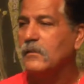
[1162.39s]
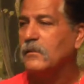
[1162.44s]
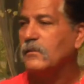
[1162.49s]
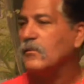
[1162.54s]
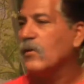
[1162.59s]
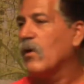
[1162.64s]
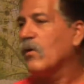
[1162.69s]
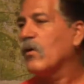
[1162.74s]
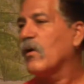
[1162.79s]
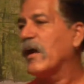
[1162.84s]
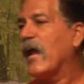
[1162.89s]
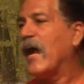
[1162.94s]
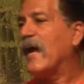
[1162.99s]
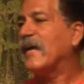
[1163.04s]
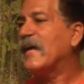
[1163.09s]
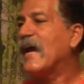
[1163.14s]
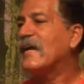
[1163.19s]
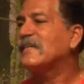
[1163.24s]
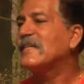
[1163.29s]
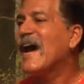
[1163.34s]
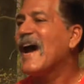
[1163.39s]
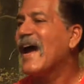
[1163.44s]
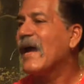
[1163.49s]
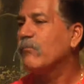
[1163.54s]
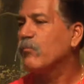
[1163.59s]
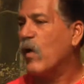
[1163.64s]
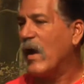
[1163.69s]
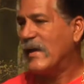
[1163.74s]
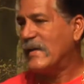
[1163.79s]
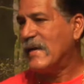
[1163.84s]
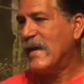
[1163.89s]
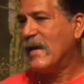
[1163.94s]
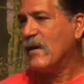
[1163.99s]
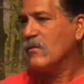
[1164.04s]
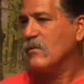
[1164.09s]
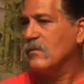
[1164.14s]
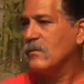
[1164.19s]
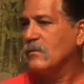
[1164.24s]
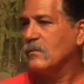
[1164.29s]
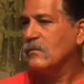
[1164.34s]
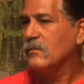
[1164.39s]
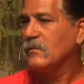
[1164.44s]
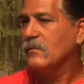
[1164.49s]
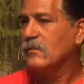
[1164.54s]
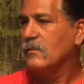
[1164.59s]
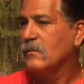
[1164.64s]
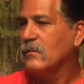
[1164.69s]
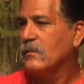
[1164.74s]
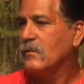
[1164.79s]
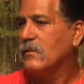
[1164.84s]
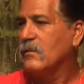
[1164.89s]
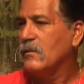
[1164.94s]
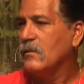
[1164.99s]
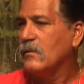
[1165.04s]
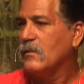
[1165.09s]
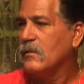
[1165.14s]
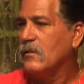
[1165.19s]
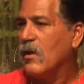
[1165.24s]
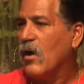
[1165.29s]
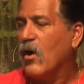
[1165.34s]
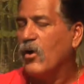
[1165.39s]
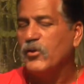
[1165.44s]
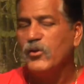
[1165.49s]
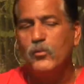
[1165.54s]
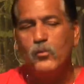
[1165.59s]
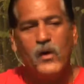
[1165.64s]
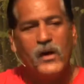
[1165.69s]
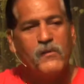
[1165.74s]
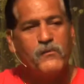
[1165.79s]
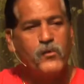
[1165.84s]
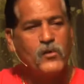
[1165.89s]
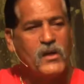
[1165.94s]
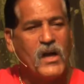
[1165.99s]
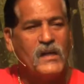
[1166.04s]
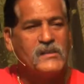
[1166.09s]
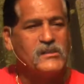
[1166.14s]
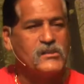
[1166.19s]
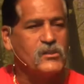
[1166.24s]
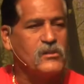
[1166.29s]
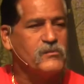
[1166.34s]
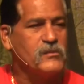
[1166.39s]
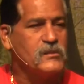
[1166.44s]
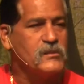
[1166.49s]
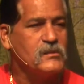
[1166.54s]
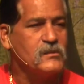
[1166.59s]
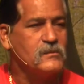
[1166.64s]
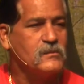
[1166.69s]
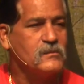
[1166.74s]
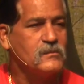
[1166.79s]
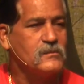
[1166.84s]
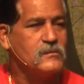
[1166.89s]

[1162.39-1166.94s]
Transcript: No, Lord, I ain't got time right now. Are you ready for God's service?